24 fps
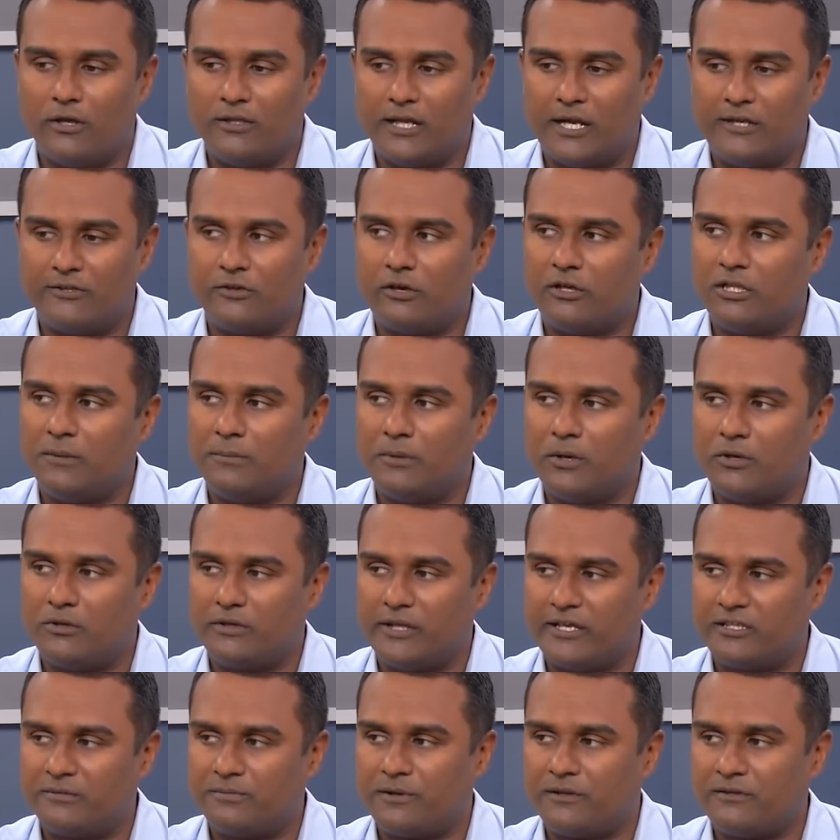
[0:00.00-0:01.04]
that's all about
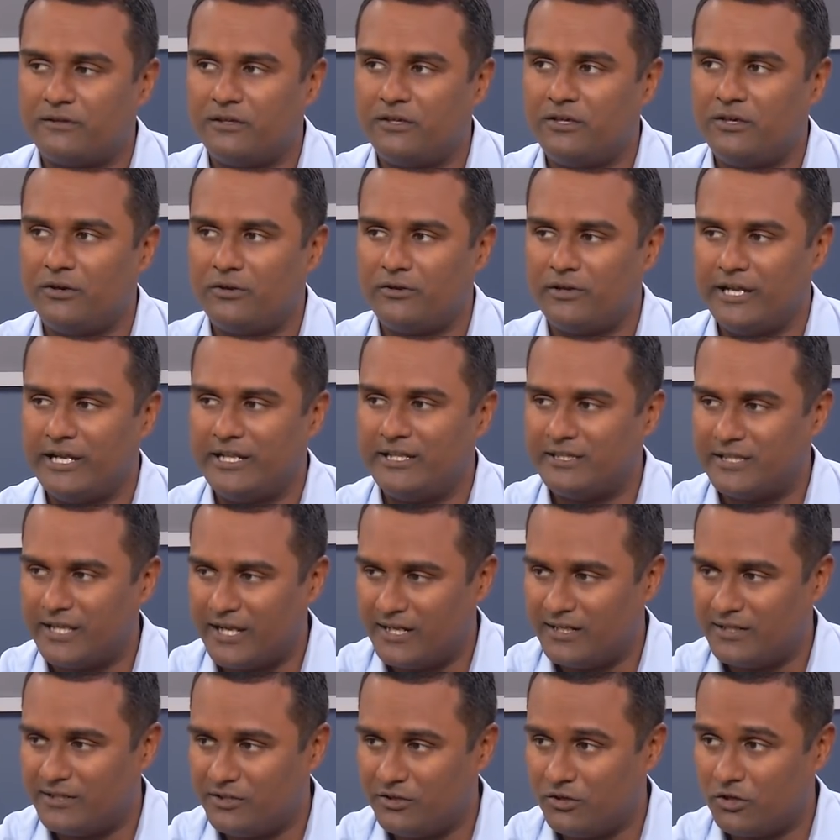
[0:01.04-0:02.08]
expressing your
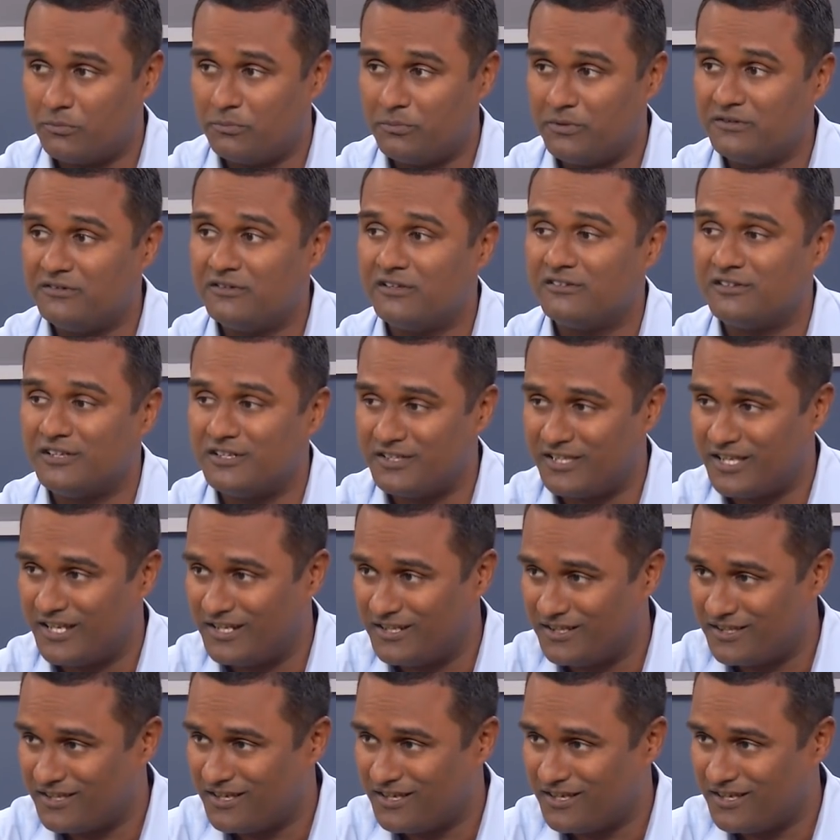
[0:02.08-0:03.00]
intent, your business intent.